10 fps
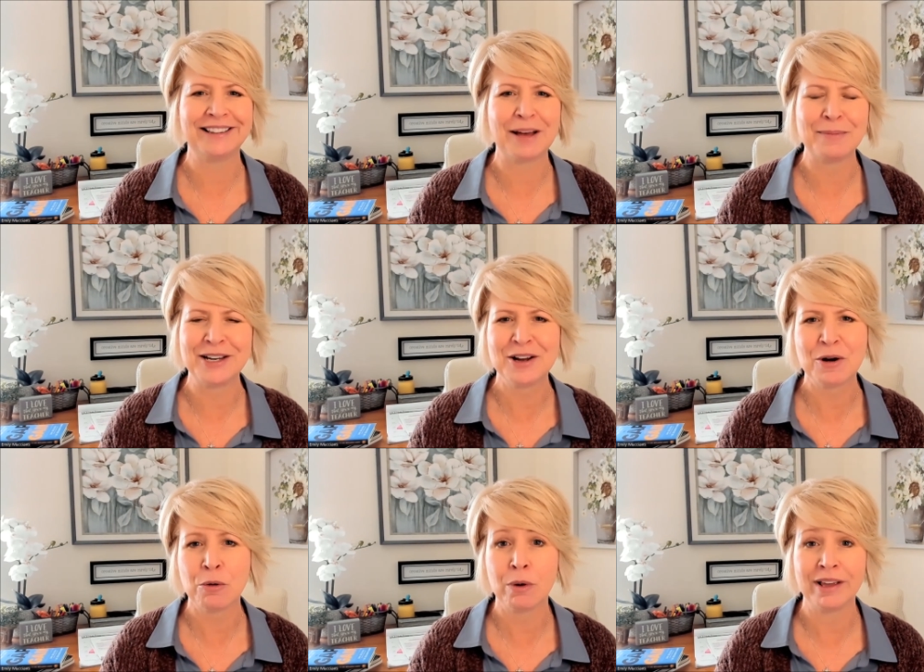Let me
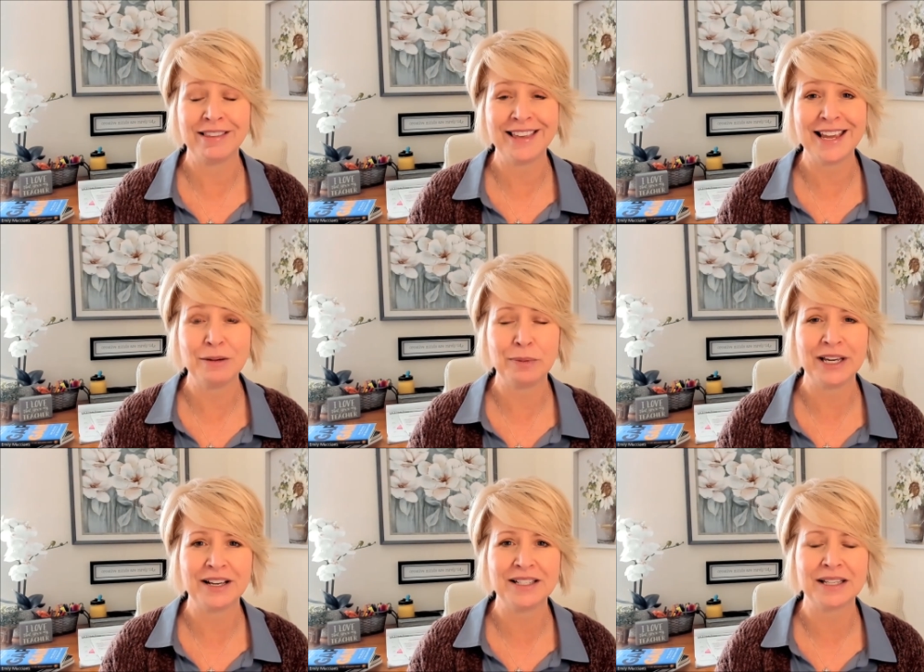know what you think
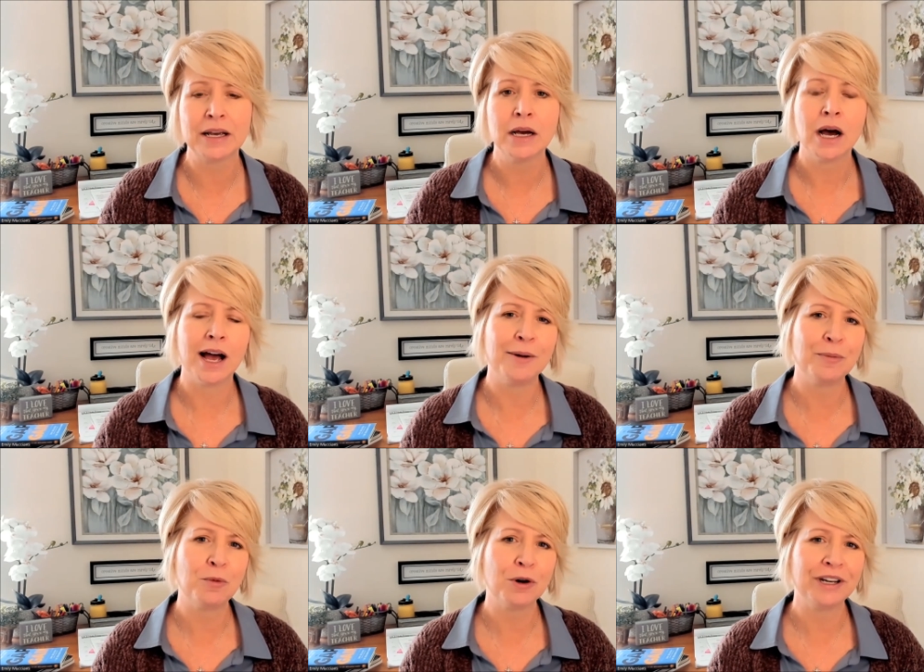because
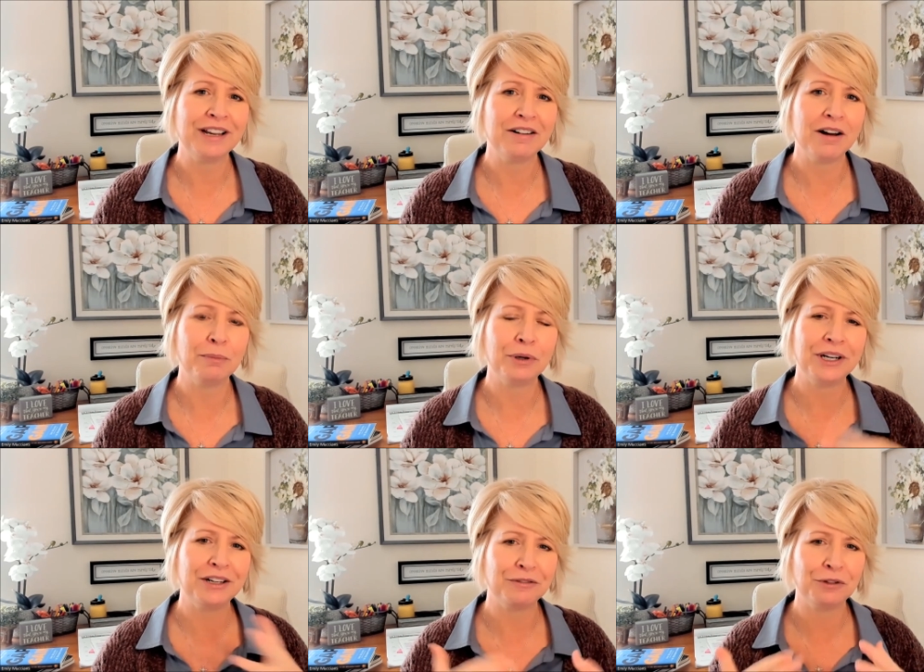I'm working on
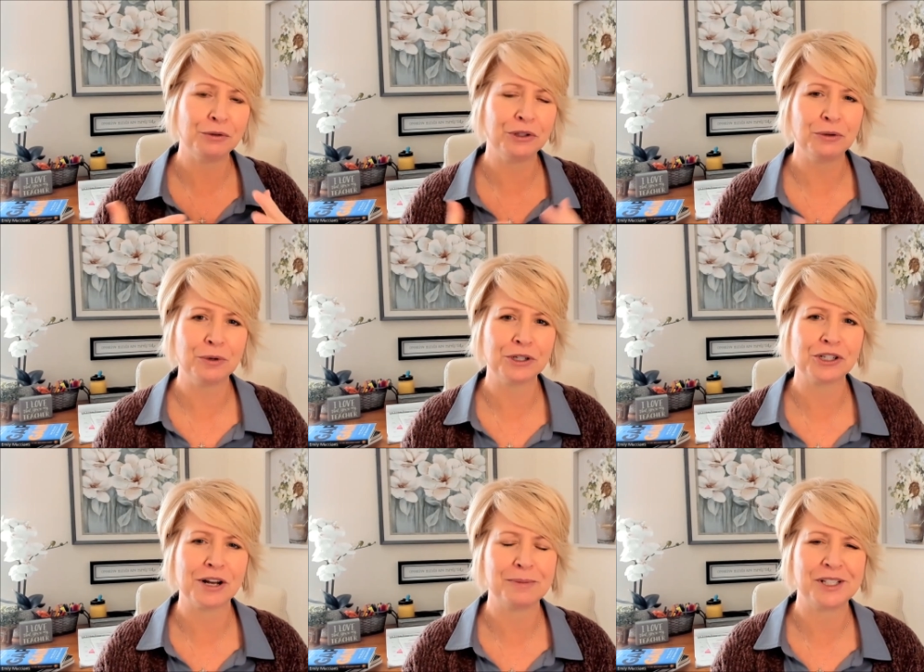putting a few little
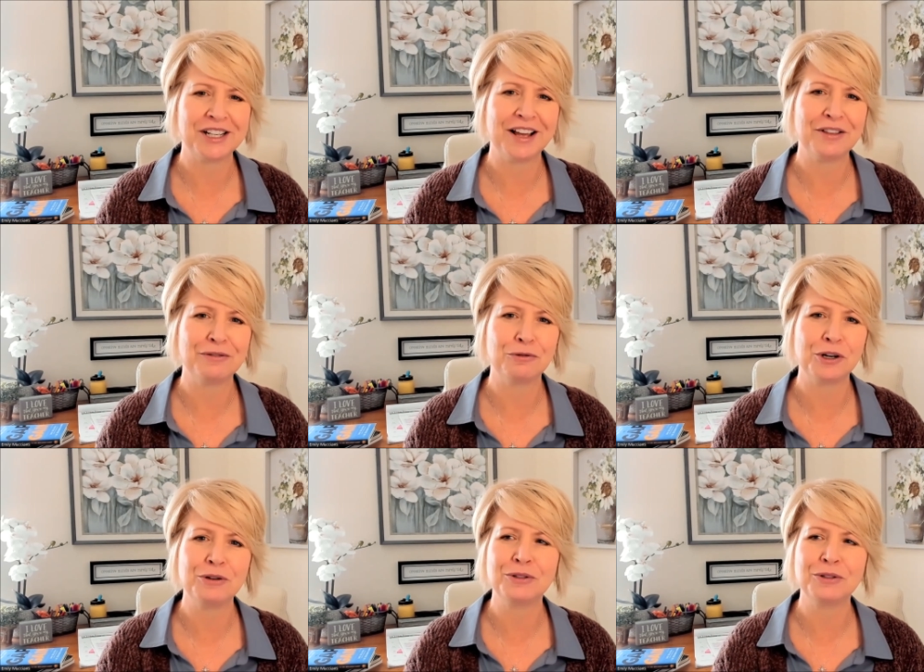workshops together for you.